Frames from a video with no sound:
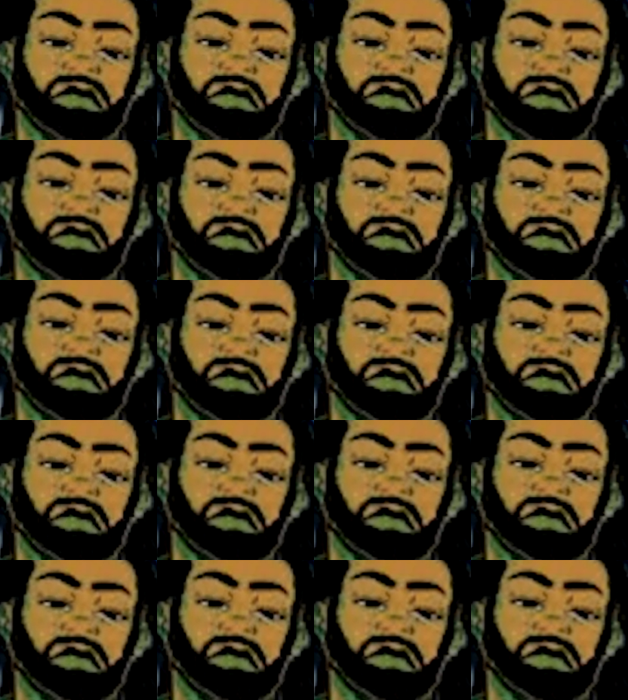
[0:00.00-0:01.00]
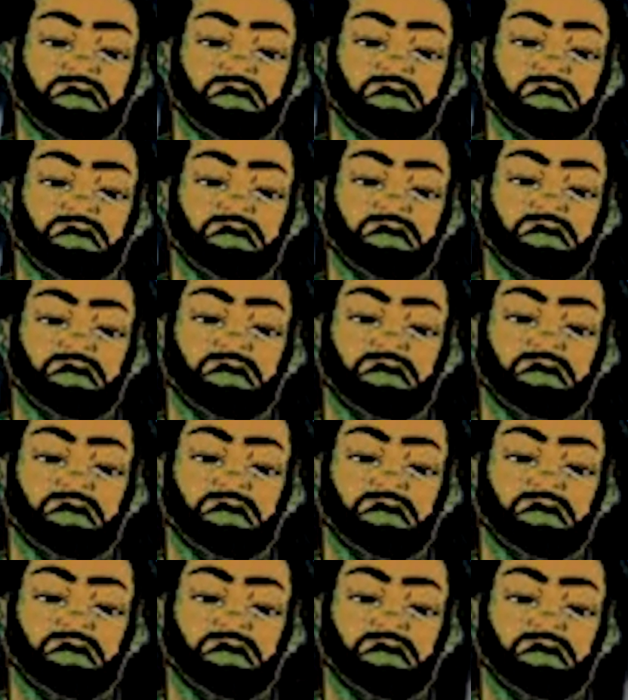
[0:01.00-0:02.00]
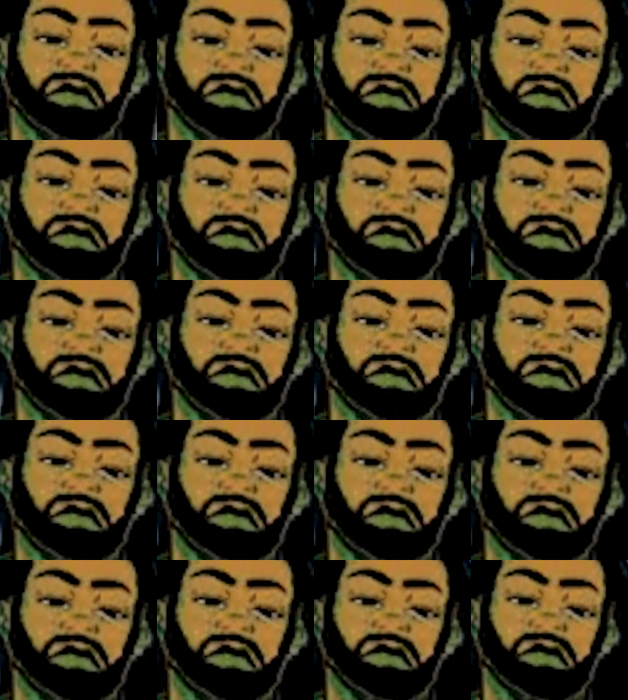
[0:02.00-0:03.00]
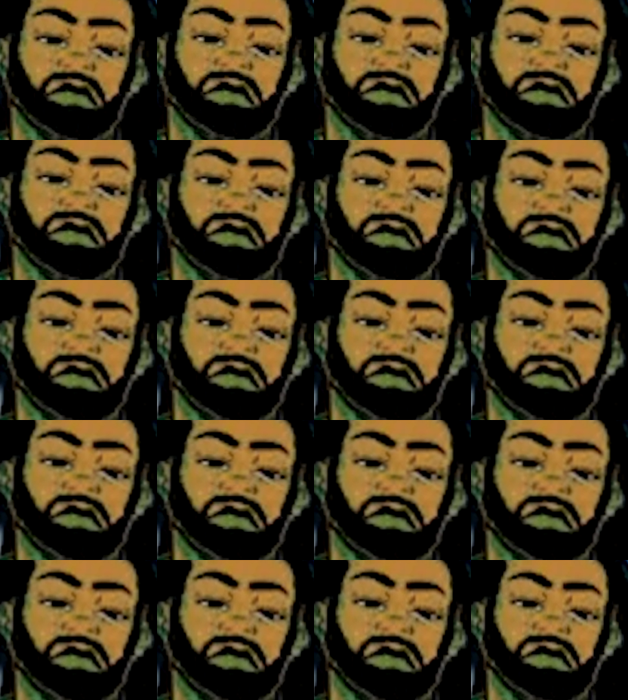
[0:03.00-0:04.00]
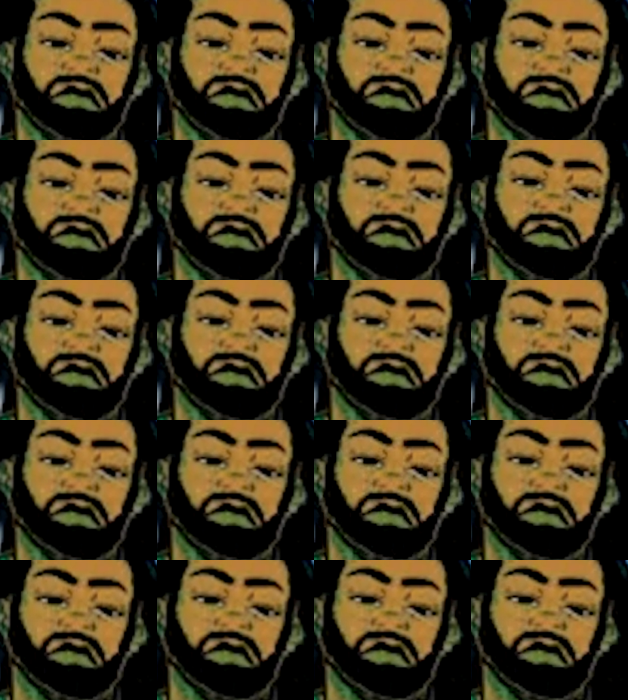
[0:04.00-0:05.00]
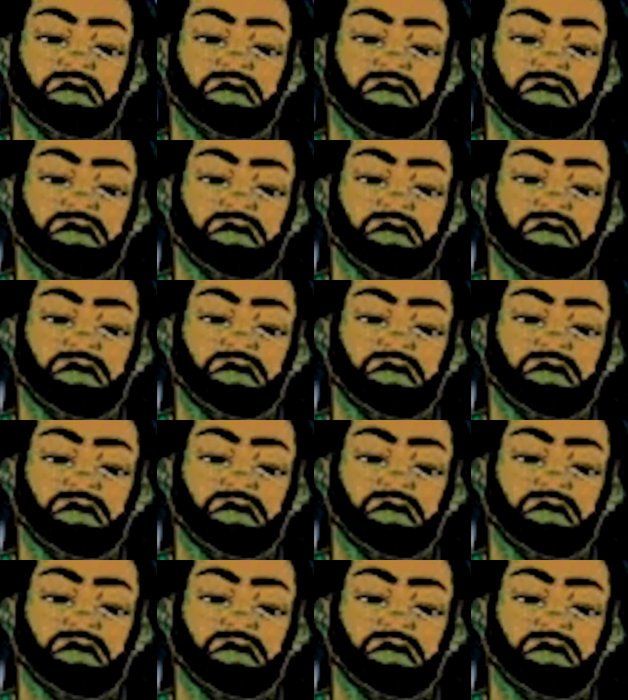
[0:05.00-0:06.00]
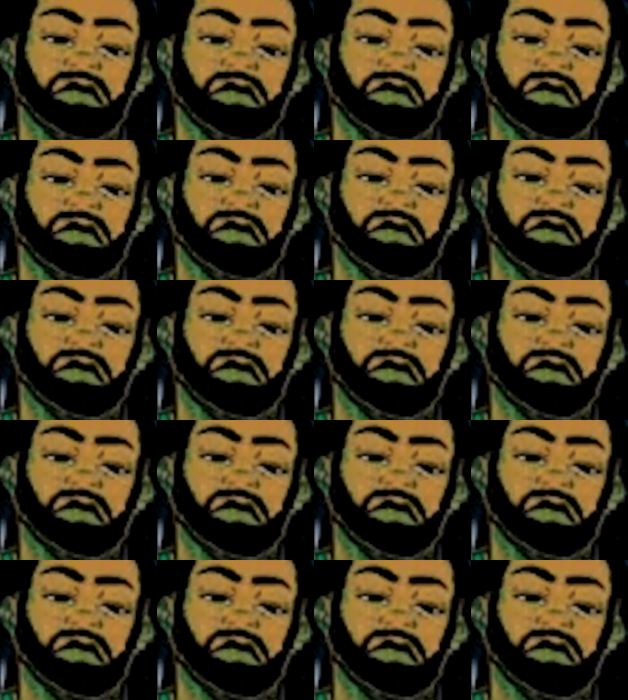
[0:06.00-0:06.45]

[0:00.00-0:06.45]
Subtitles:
[no speech]